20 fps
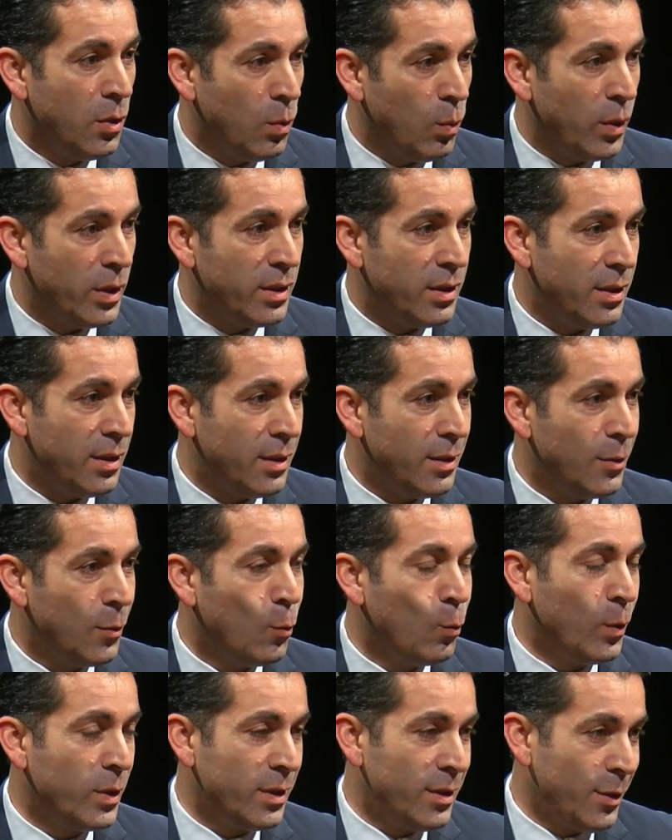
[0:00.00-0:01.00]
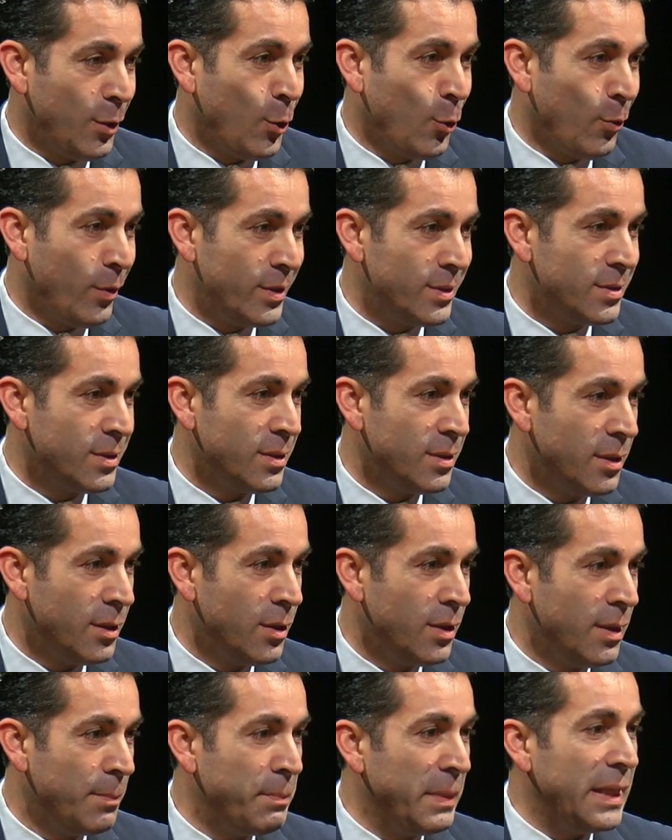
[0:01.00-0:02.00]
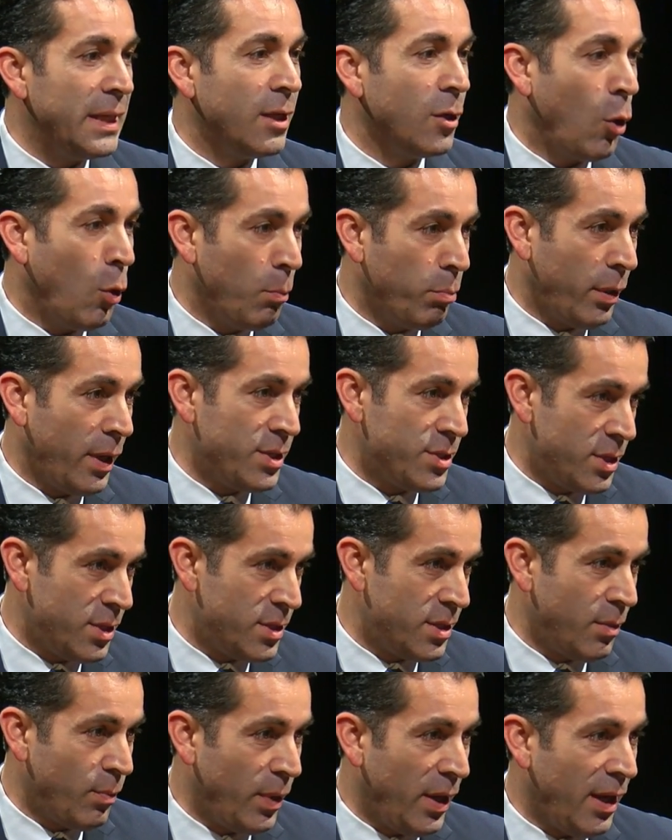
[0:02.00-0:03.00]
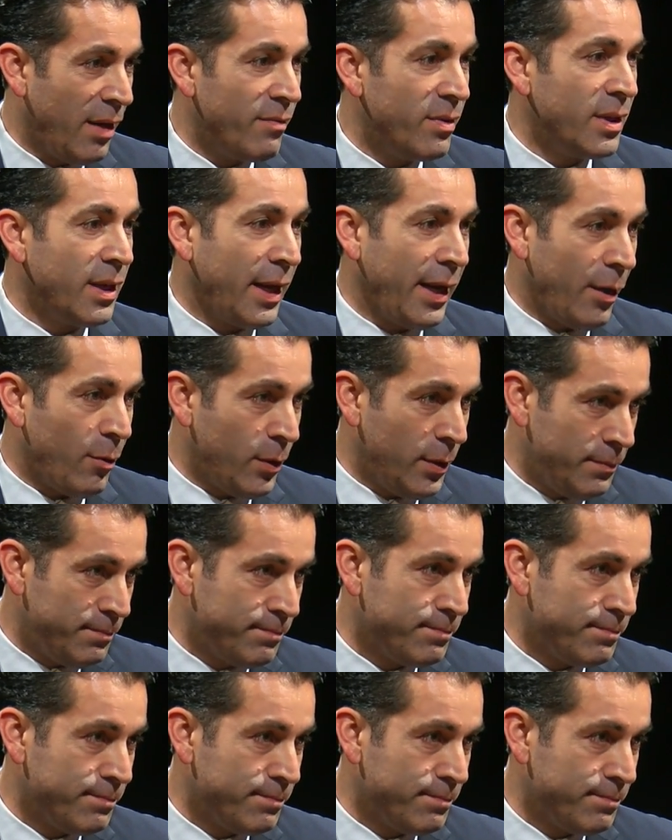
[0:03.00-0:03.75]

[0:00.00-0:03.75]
with the current median home prices that we have in the county.